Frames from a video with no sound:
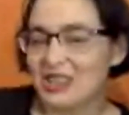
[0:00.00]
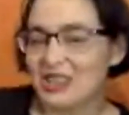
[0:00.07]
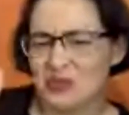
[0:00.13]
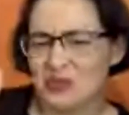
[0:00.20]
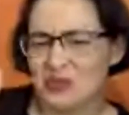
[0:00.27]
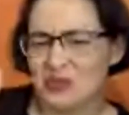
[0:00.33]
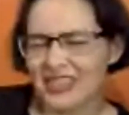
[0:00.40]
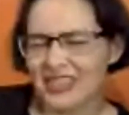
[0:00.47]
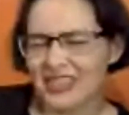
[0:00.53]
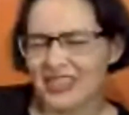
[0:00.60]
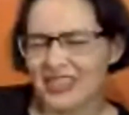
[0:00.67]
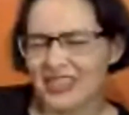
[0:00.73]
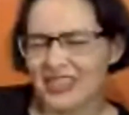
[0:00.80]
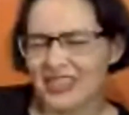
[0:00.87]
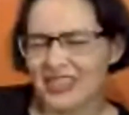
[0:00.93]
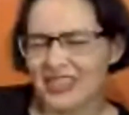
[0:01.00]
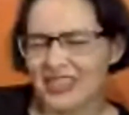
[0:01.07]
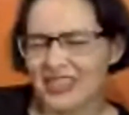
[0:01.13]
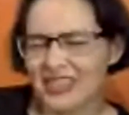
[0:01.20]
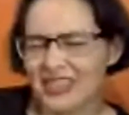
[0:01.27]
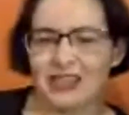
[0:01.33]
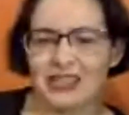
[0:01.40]
I think the worst thing that can
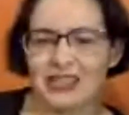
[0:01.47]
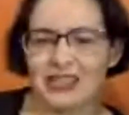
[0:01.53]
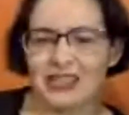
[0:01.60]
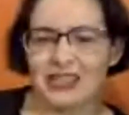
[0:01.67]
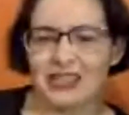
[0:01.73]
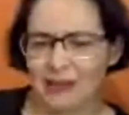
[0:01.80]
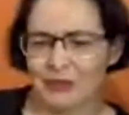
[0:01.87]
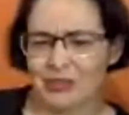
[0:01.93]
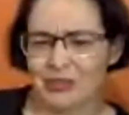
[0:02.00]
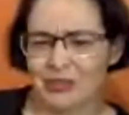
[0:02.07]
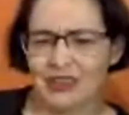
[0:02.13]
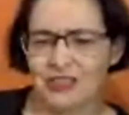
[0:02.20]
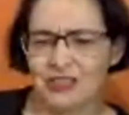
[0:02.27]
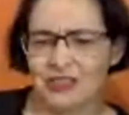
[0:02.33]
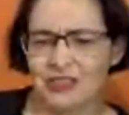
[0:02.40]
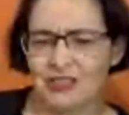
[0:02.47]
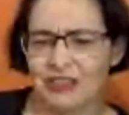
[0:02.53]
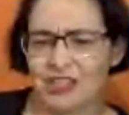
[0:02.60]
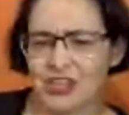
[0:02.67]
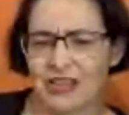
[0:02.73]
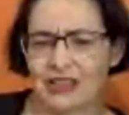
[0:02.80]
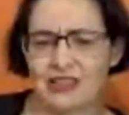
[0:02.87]
happen is if
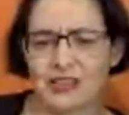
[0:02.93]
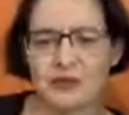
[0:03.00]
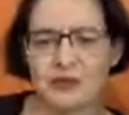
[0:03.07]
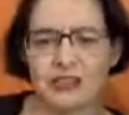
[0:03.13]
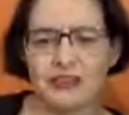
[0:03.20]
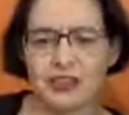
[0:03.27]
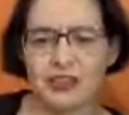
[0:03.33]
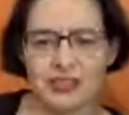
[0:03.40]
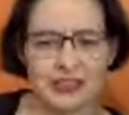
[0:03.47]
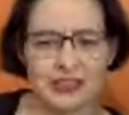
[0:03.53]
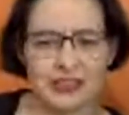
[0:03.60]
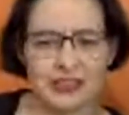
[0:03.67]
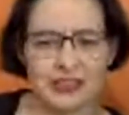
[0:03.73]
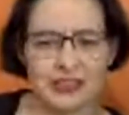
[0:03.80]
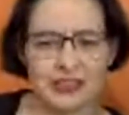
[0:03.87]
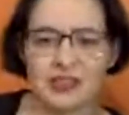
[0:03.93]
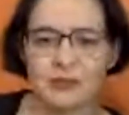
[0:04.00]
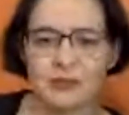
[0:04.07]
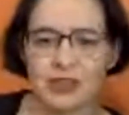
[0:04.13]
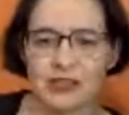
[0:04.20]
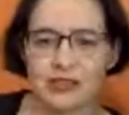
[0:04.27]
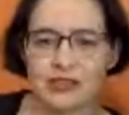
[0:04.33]
Amazon rejects one of your
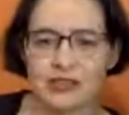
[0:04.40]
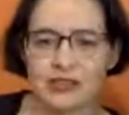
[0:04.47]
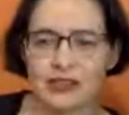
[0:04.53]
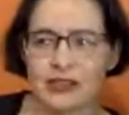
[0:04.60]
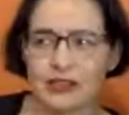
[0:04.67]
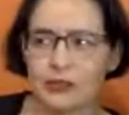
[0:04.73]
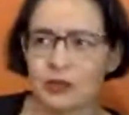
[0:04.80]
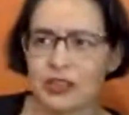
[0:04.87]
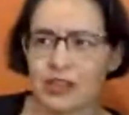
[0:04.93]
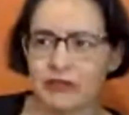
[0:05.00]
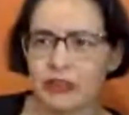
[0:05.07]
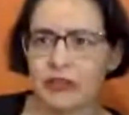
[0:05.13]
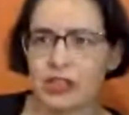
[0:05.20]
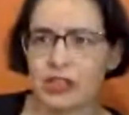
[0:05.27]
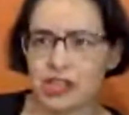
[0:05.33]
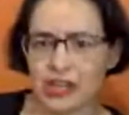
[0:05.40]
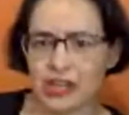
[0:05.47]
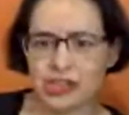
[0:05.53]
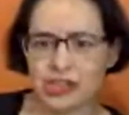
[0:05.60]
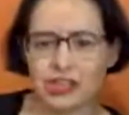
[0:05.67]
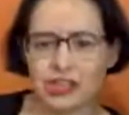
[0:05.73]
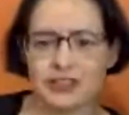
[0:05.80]
designs, because with every
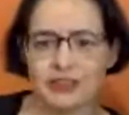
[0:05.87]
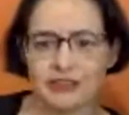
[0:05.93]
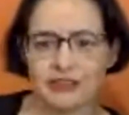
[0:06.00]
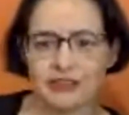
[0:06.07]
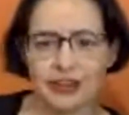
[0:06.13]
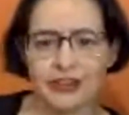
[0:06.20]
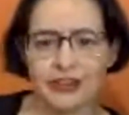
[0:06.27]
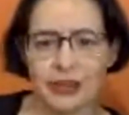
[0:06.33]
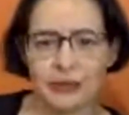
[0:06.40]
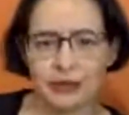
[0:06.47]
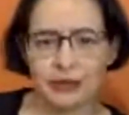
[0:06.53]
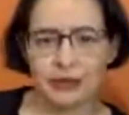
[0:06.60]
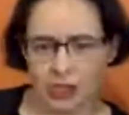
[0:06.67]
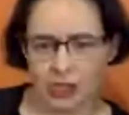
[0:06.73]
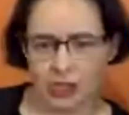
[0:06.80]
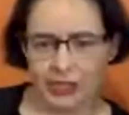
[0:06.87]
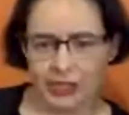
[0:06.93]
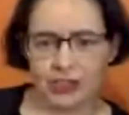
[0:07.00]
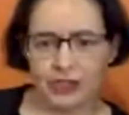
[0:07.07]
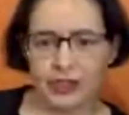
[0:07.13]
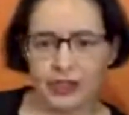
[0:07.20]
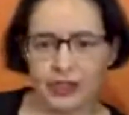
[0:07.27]
rejection is the fear they will
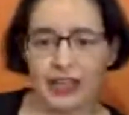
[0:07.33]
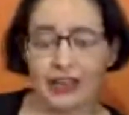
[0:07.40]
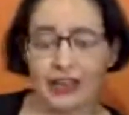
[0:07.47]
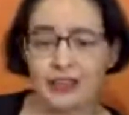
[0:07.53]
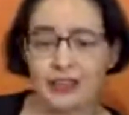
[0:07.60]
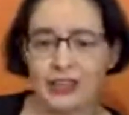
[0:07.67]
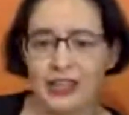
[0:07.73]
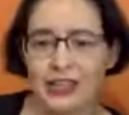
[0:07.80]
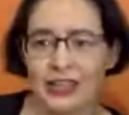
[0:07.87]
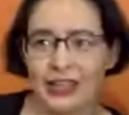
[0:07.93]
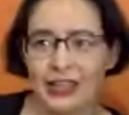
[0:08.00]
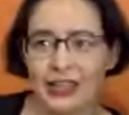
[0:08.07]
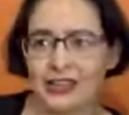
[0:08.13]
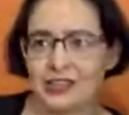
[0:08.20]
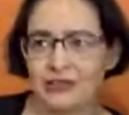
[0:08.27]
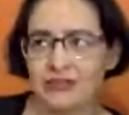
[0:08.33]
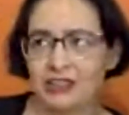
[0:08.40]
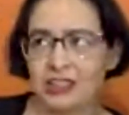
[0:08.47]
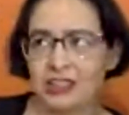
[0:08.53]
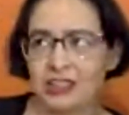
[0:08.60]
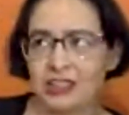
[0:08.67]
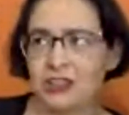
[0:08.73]
terminate your account.
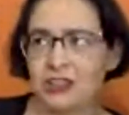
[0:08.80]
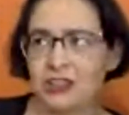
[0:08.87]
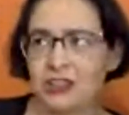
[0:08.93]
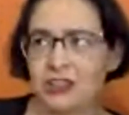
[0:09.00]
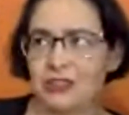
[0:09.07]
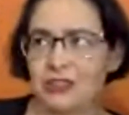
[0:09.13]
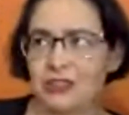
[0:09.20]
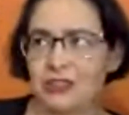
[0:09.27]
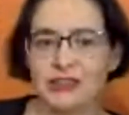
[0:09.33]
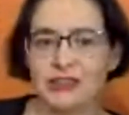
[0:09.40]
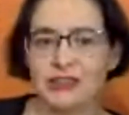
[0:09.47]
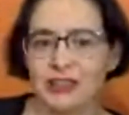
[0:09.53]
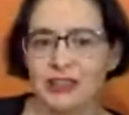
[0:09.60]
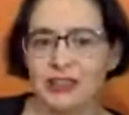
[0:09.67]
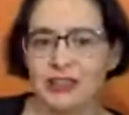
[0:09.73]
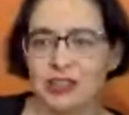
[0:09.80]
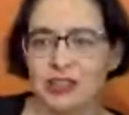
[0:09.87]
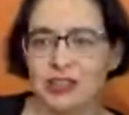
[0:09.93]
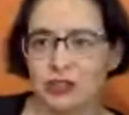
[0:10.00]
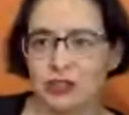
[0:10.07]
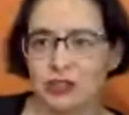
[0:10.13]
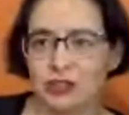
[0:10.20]
And it's a really good reminder
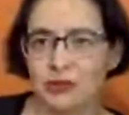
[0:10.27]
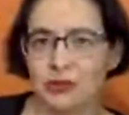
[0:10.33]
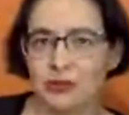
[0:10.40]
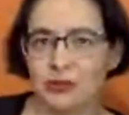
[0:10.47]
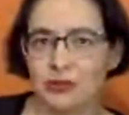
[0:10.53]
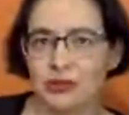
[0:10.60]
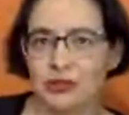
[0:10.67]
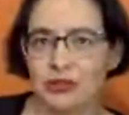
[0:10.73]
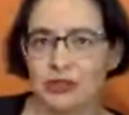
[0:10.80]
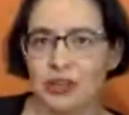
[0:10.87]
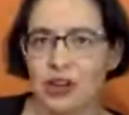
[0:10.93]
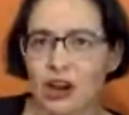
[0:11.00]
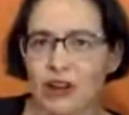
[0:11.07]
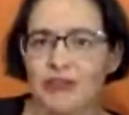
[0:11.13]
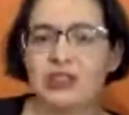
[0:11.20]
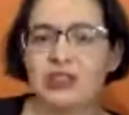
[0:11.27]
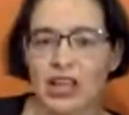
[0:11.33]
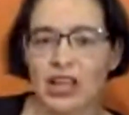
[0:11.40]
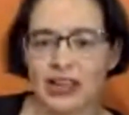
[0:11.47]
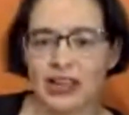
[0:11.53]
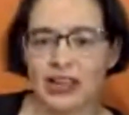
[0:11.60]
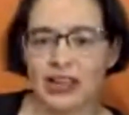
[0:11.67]
to
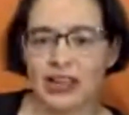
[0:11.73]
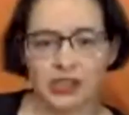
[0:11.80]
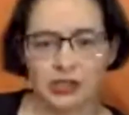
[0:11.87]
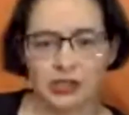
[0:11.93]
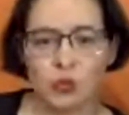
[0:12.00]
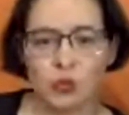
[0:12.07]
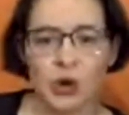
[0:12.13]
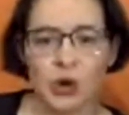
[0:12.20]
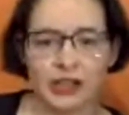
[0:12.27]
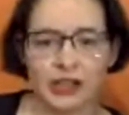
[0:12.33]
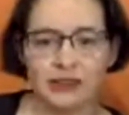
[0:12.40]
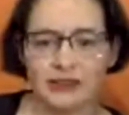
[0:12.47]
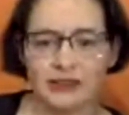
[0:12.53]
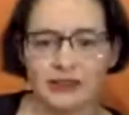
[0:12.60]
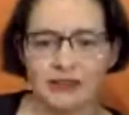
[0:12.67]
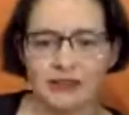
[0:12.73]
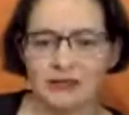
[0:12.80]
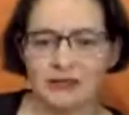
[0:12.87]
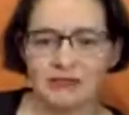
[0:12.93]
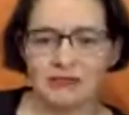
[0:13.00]
not rely on just one